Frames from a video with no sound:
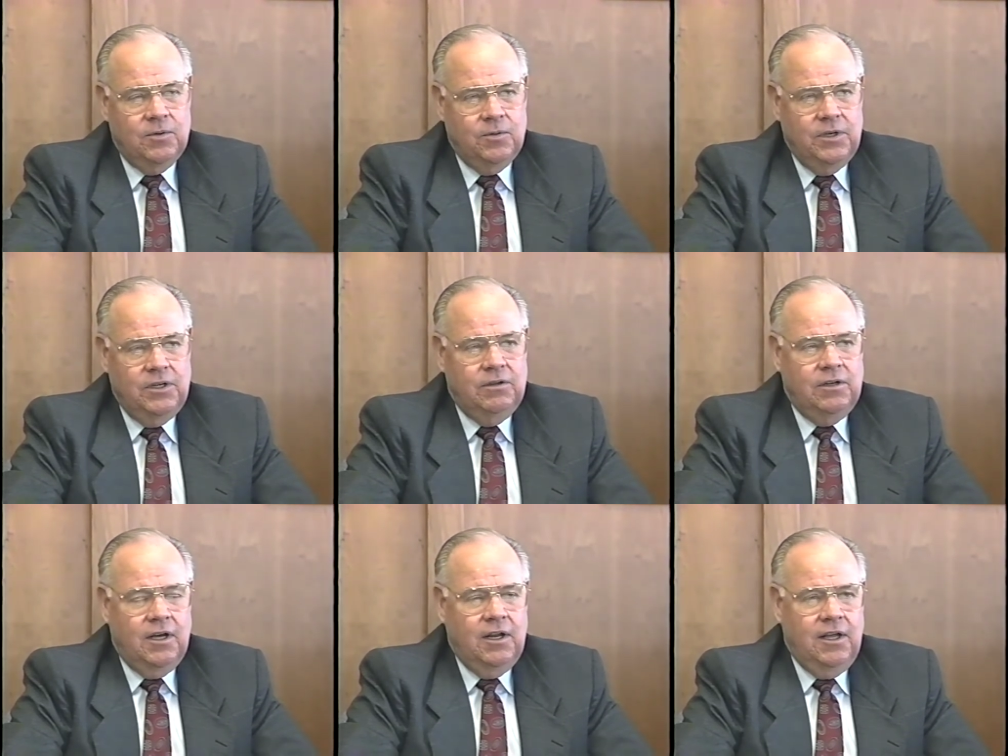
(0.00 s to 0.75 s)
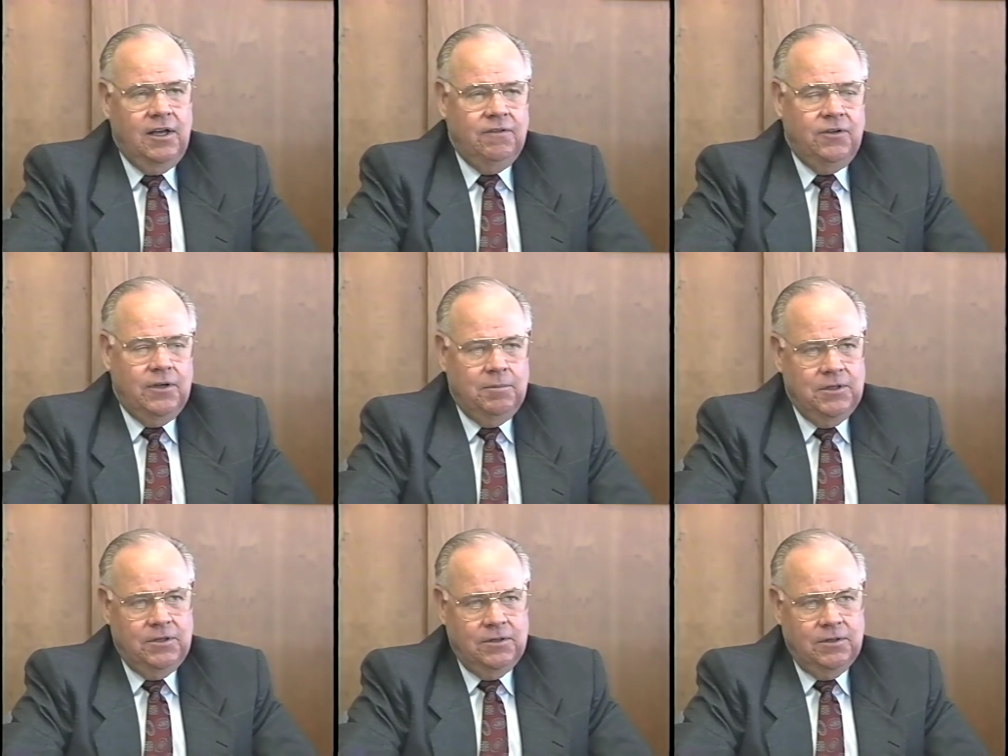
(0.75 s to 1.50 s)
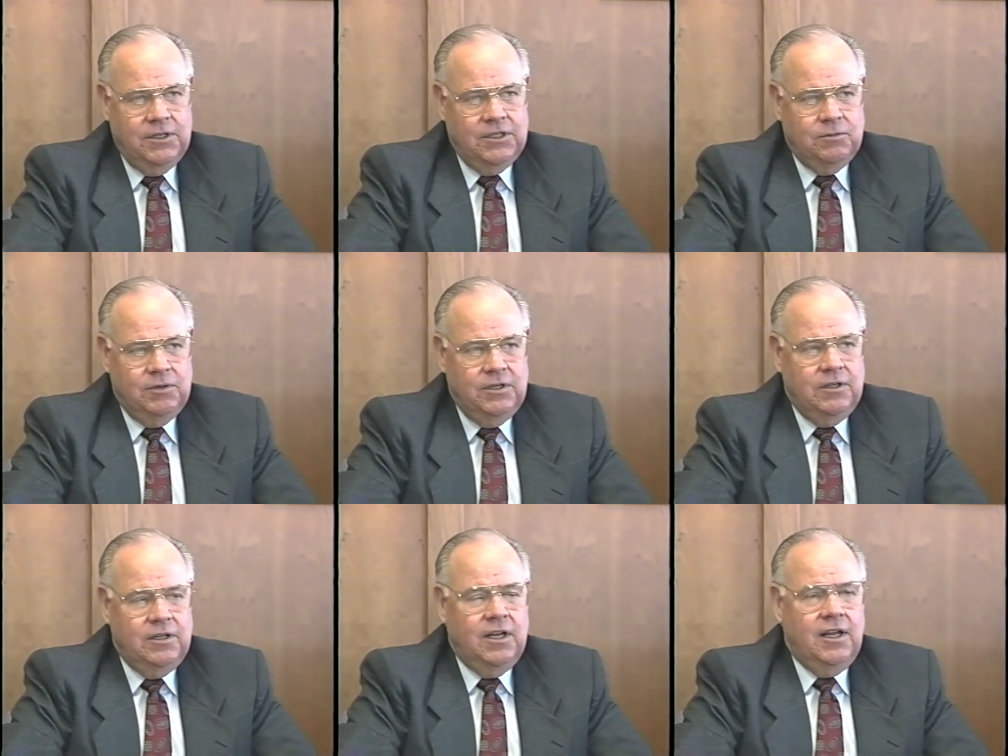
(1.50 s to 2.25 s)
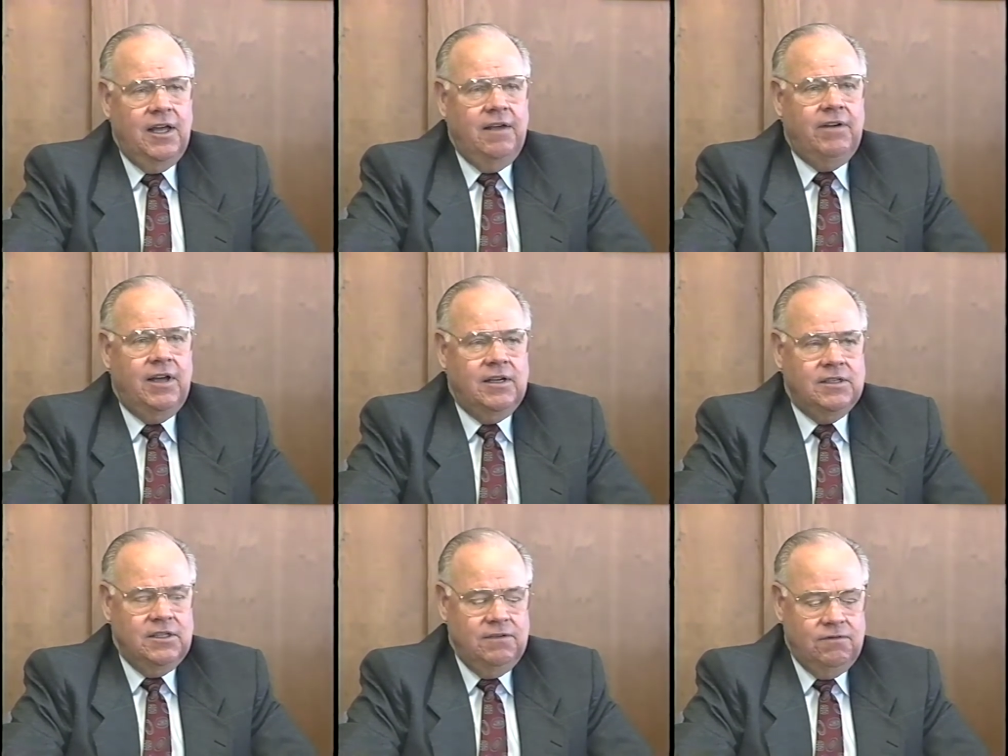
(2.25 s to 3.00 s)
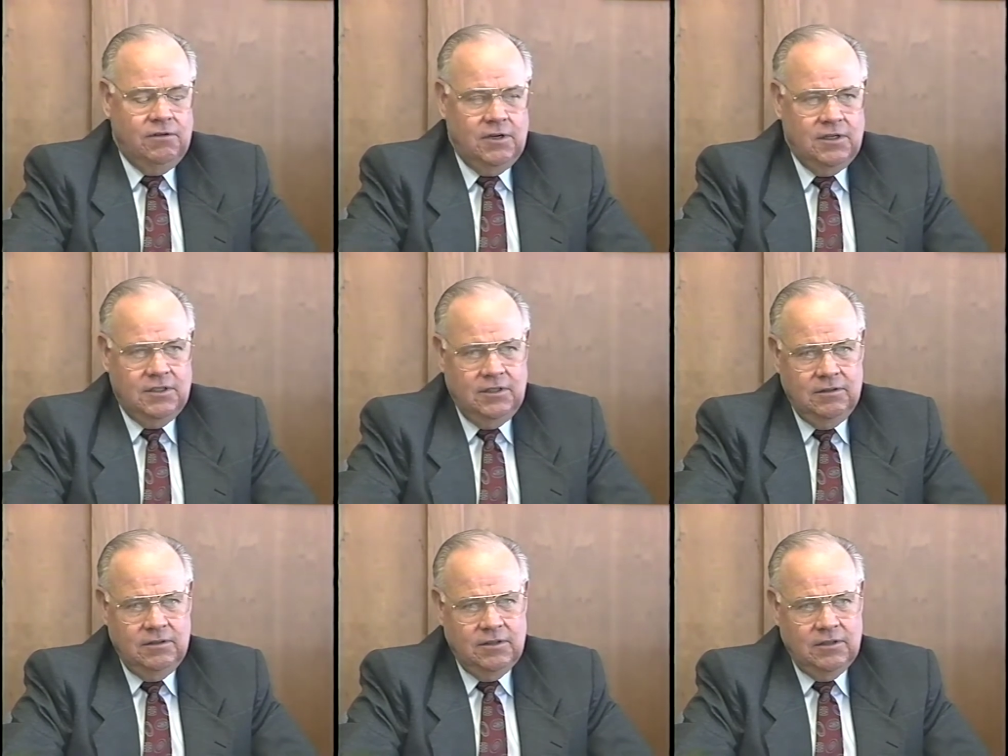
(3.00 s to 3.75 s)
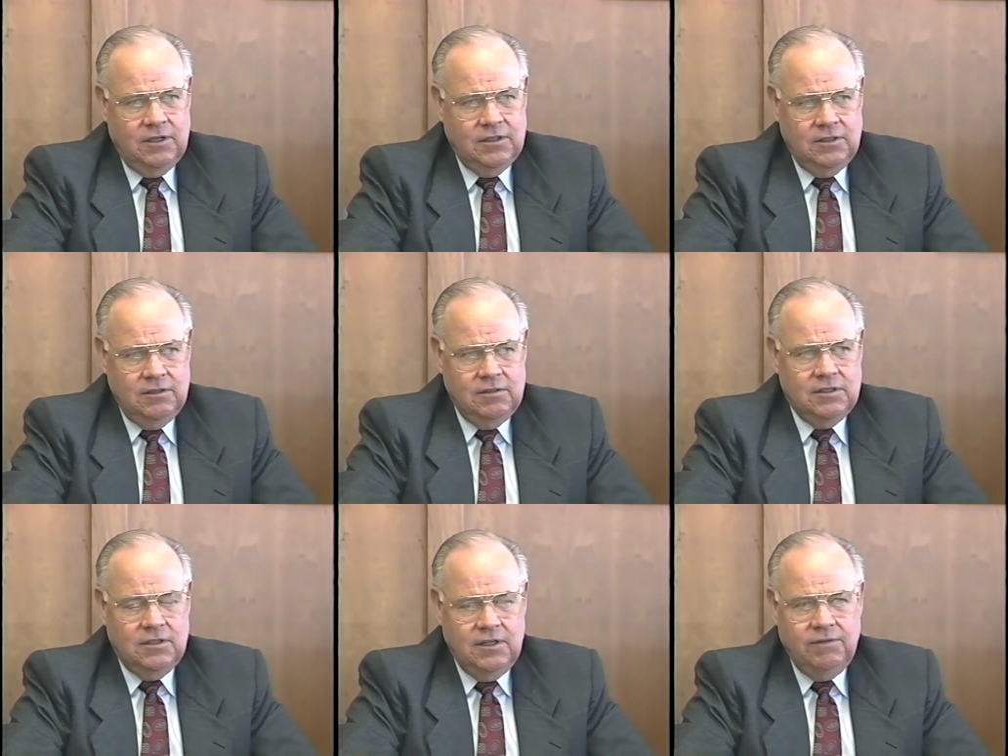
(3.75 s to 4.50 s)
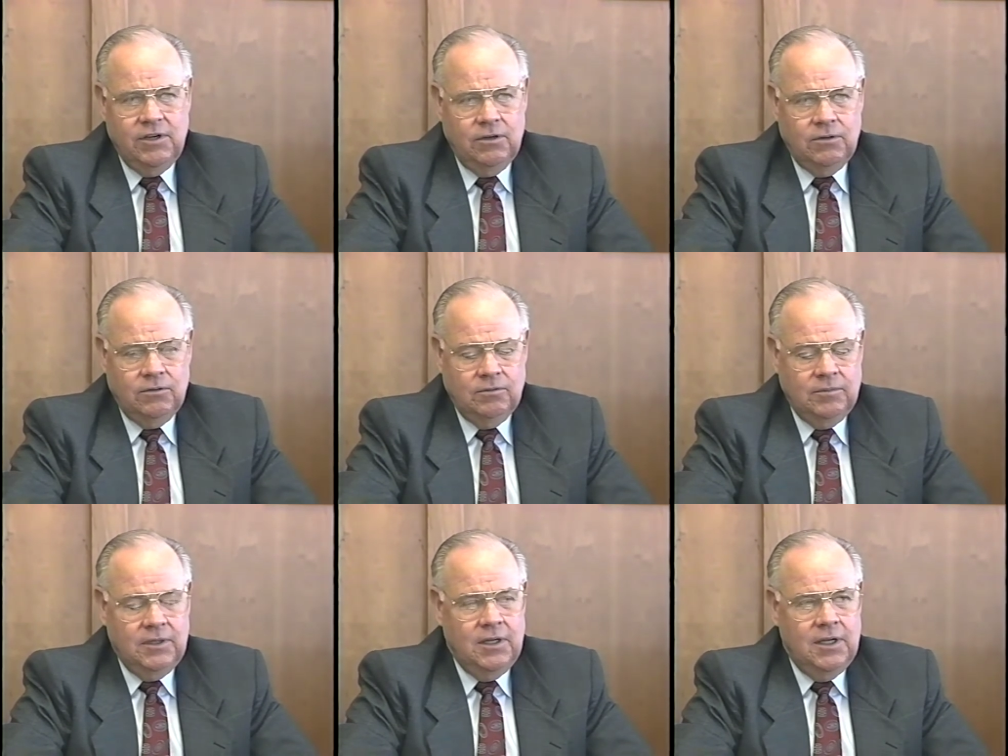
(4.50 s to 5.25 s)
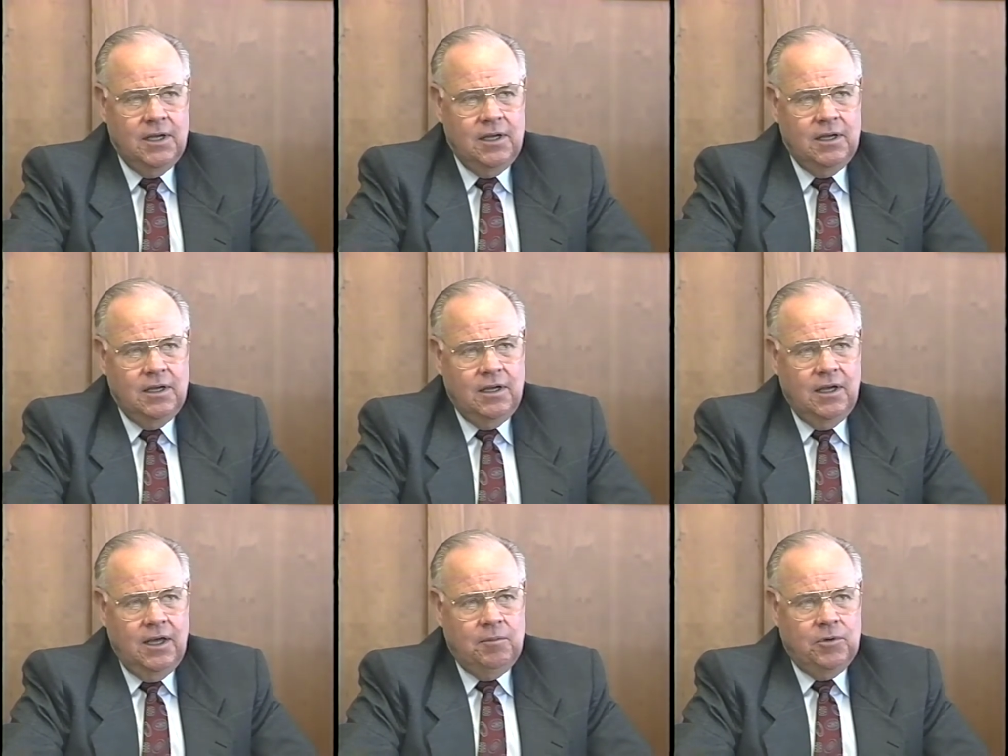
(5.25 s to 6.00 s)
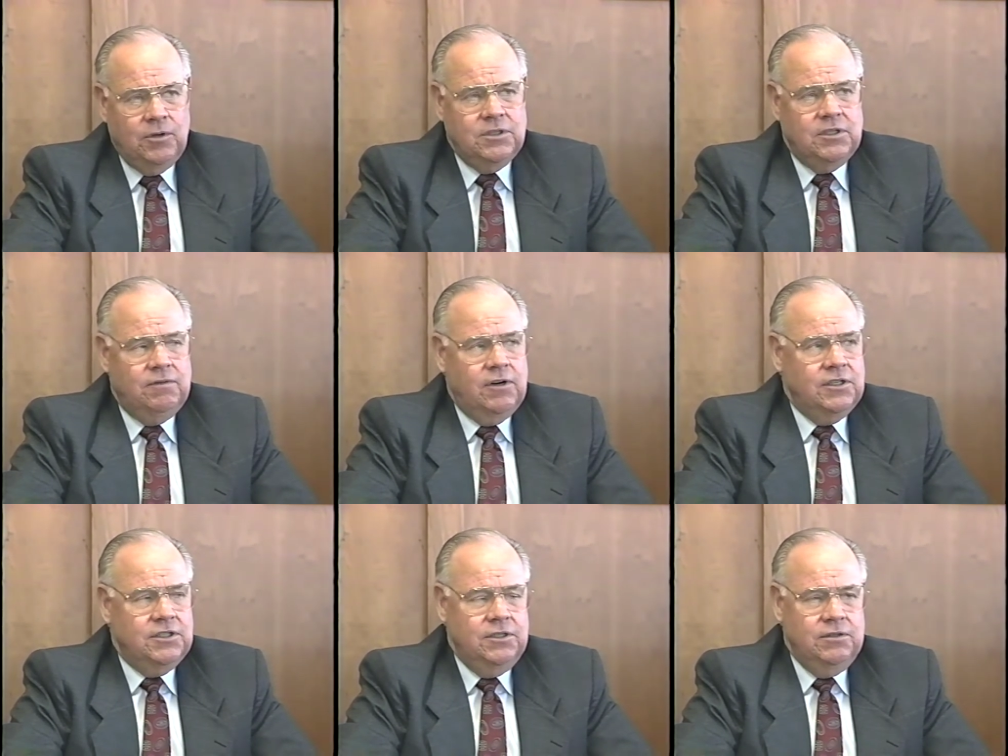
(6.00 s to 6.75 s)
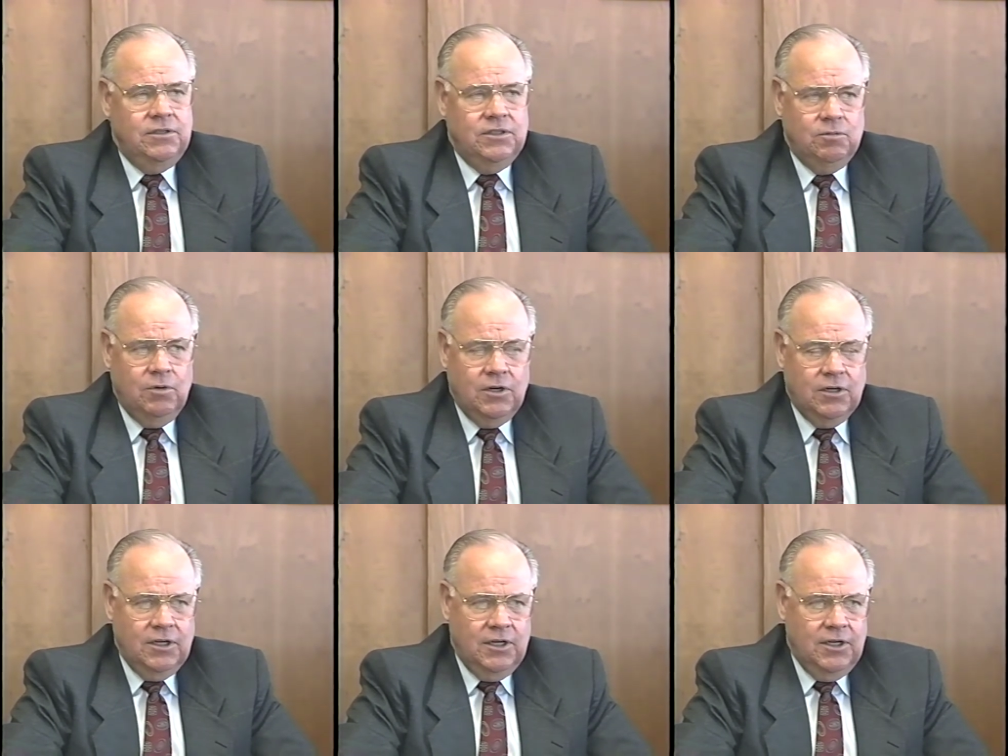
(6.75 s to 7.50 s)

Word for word: We do not have dormitories. We do not have housing for our students. Our students live at home. And most of our students work.